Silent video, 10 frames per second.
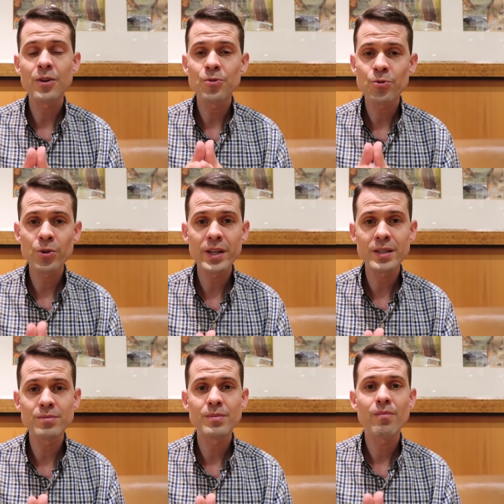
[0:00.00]
and
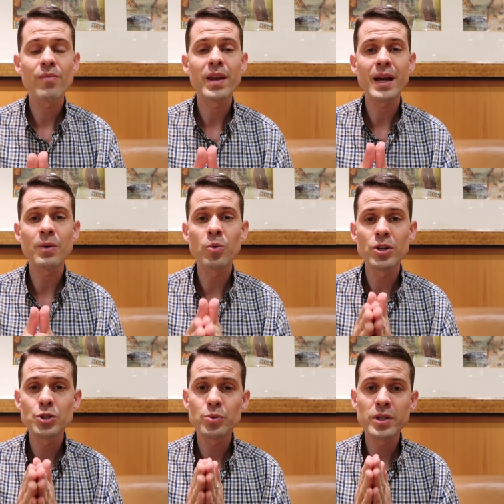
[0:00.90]
freedom that I
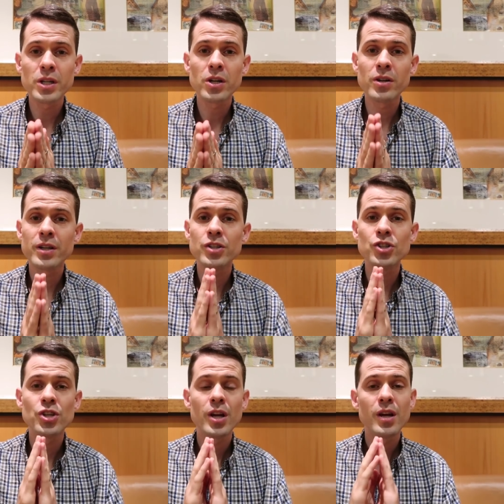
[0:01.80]
want to
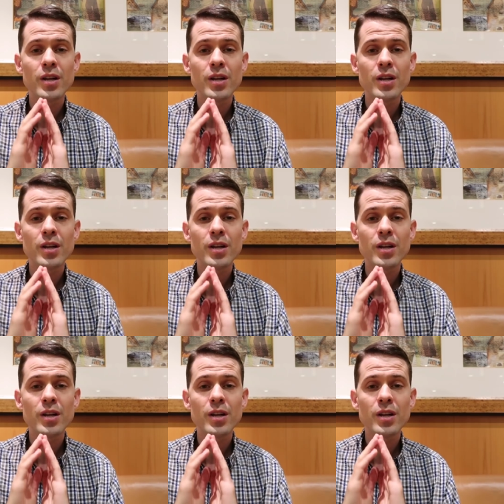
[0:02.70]
encourage